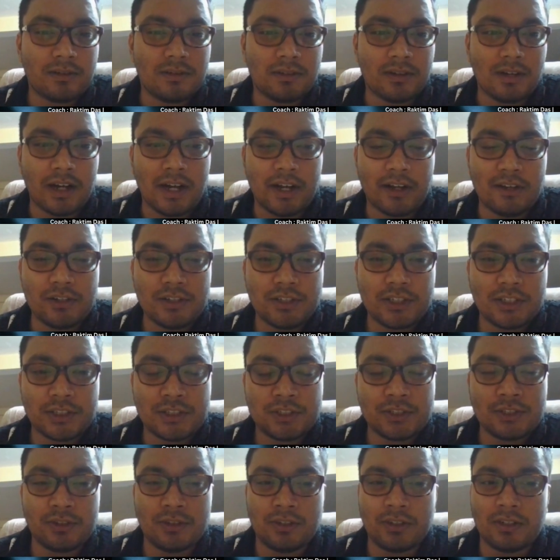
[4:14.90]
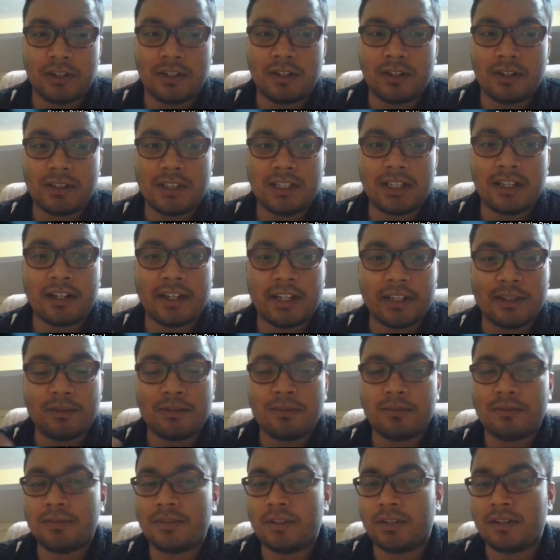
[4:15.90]
I will just
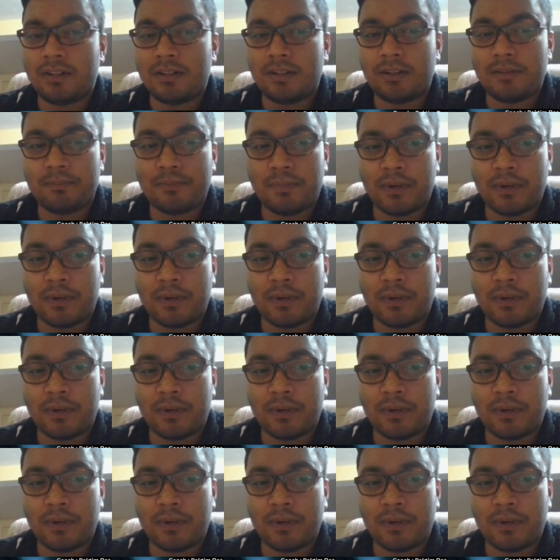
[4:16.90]
the